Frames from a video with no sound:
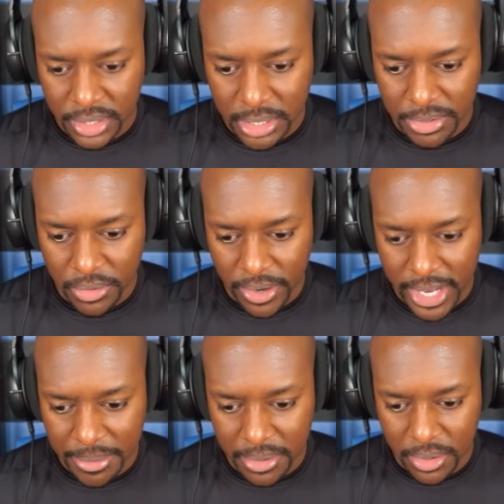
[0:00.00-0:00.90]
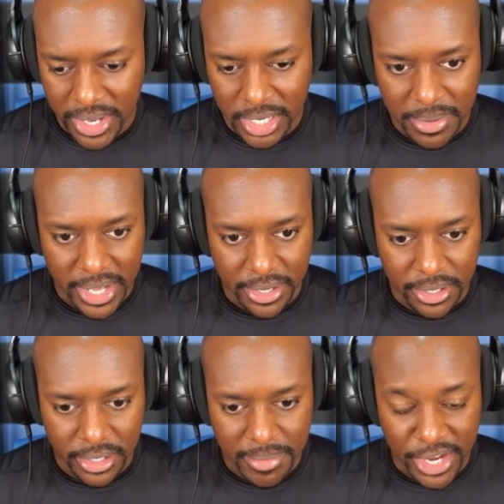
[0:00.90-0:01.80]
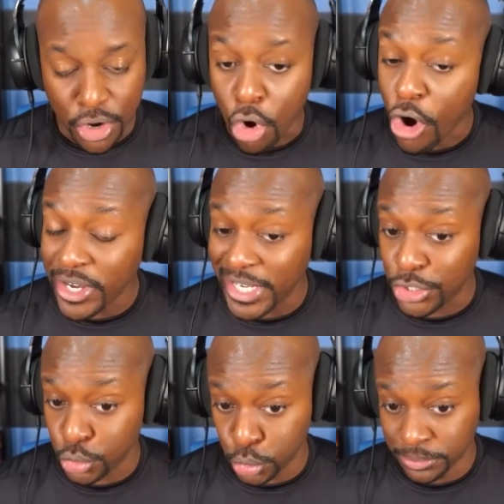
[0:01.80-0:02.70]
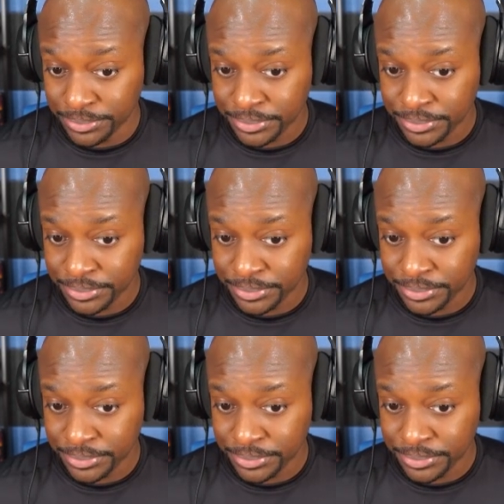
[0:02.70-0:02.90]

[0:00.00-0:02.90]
Let me grab. Oh, I need my my gardening tool.